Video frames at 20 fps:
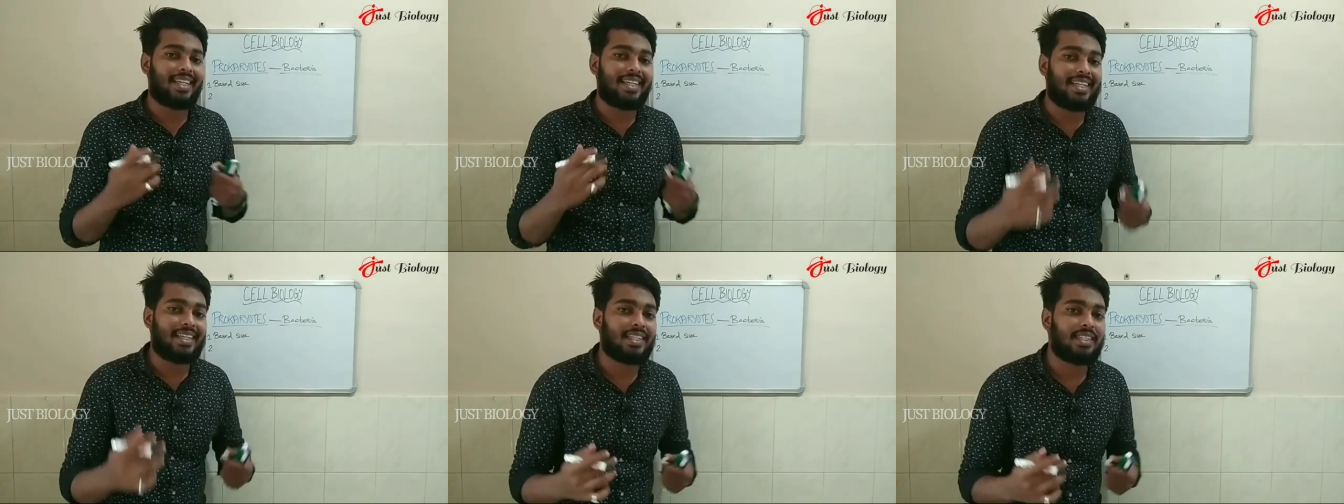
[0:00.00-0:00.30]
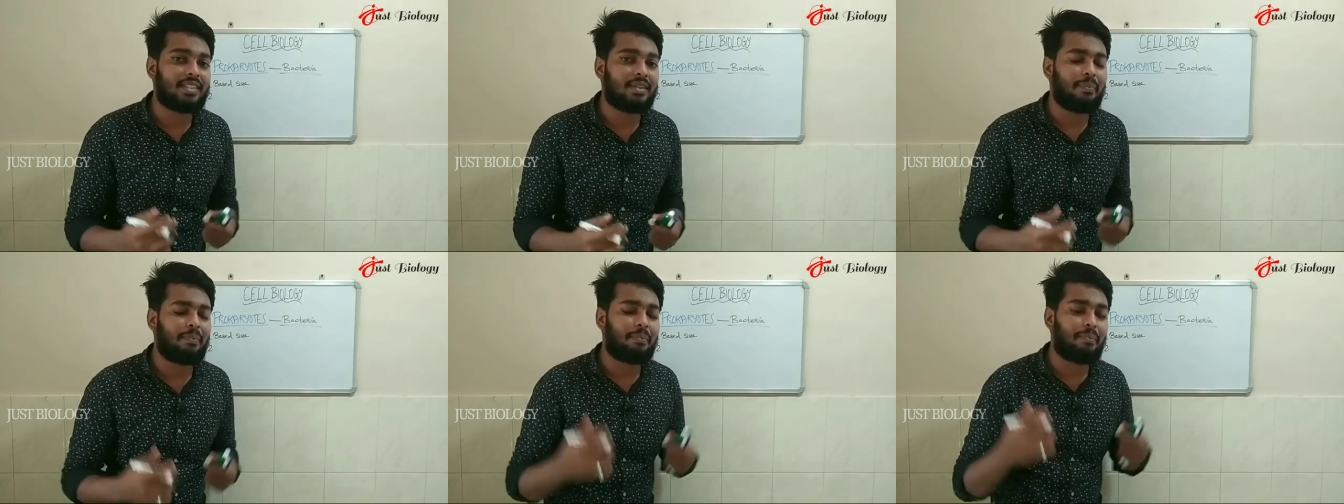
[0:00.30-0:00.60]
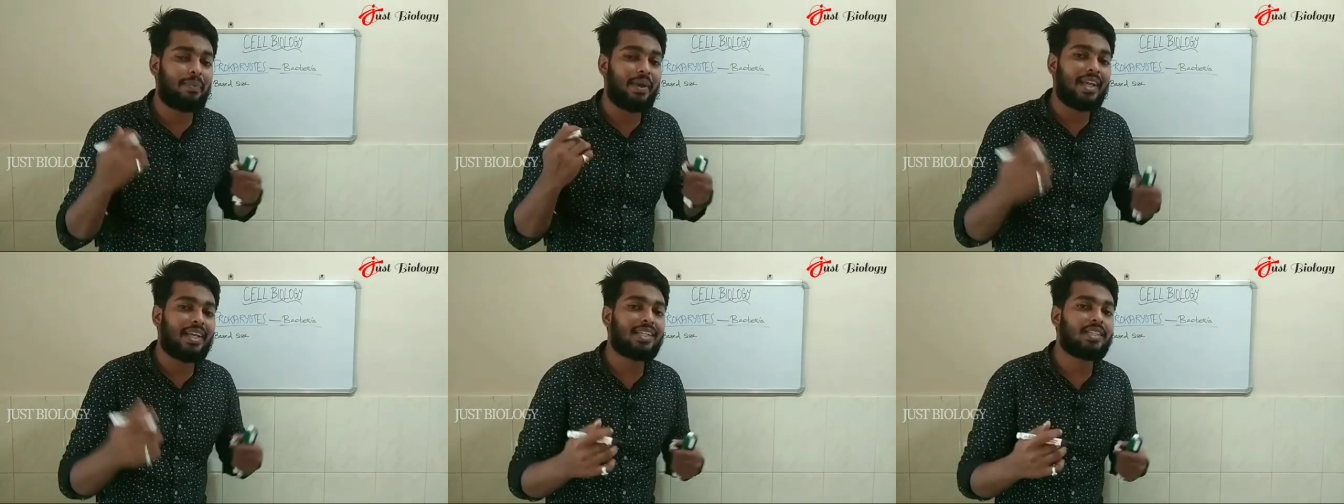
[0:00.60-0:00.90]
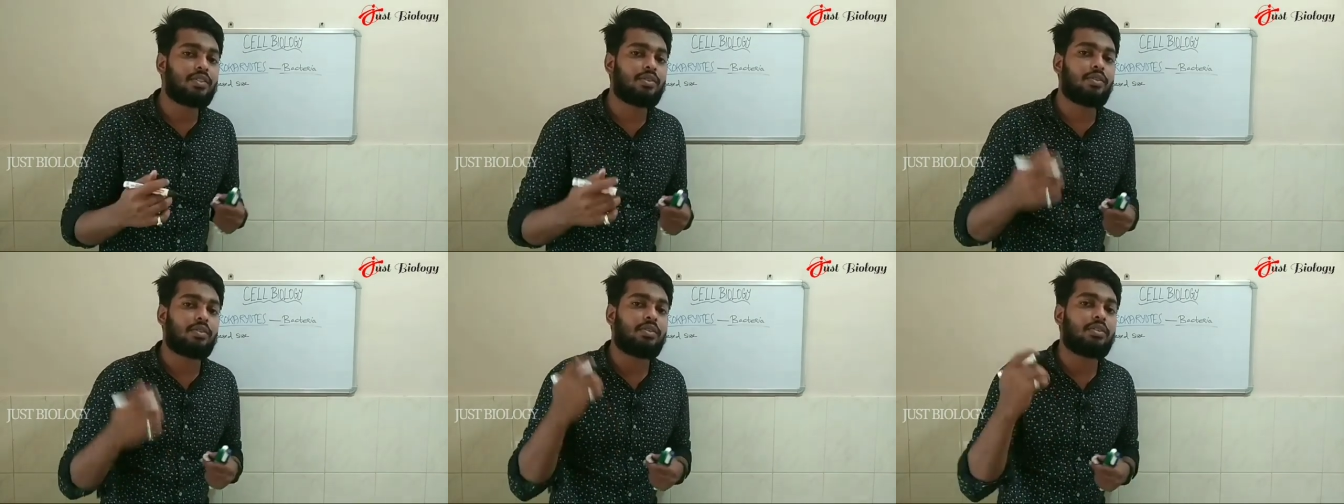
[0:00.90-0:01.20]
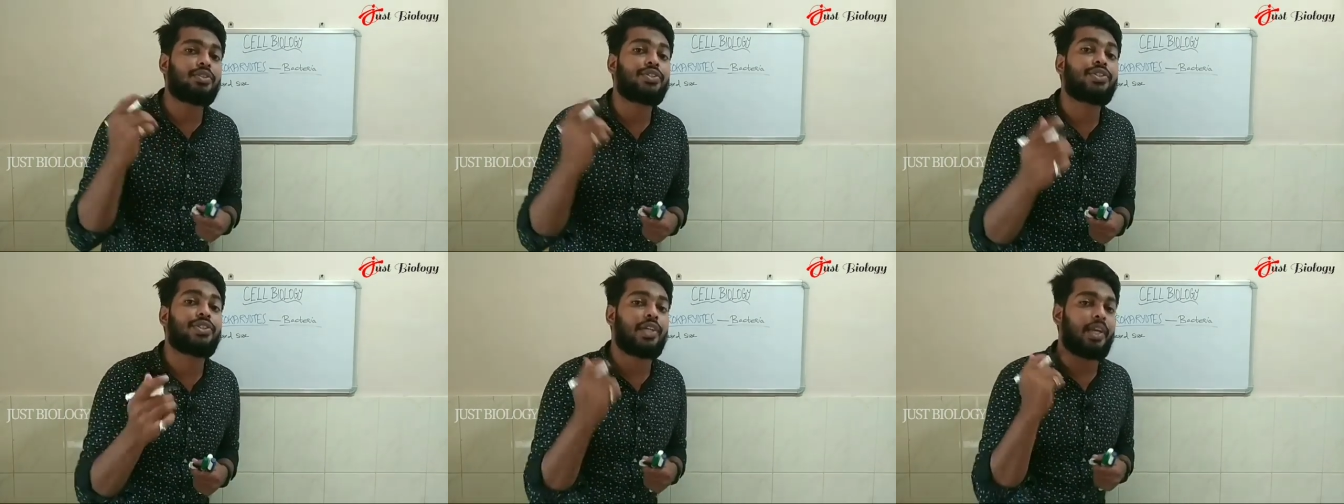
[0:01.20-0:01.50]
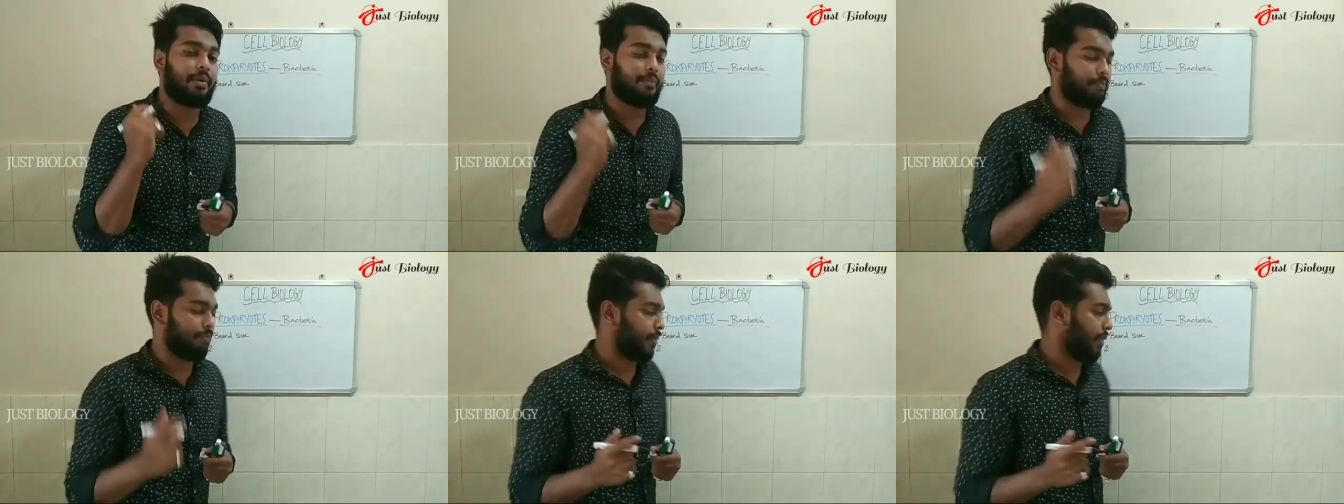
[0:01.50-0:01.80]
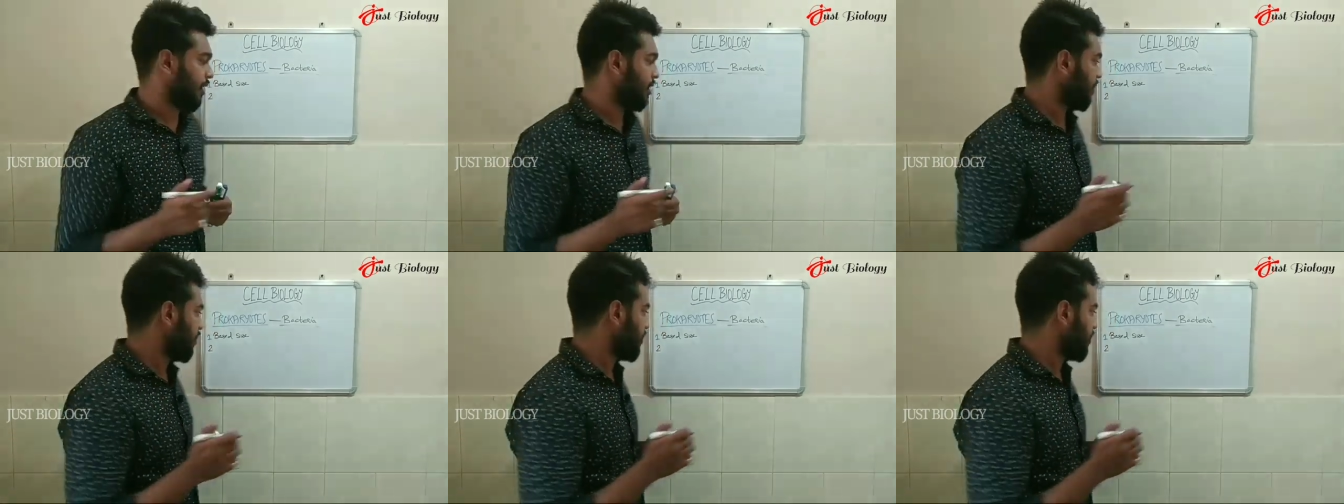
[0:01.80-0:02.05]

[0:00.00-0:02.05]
is based on the shape.